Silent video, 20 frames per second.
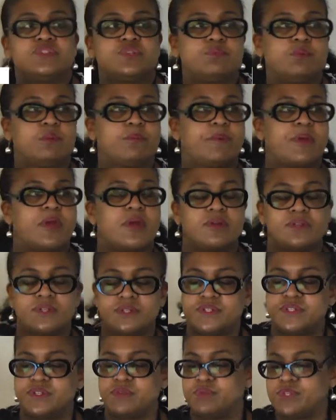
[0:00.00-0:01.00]
to
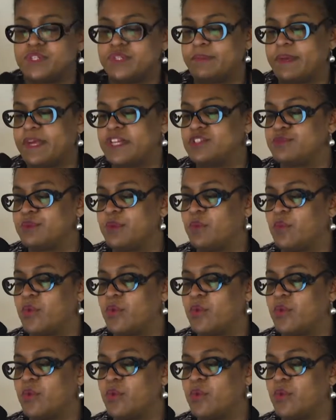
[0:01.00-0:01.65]
preparedness and risk management.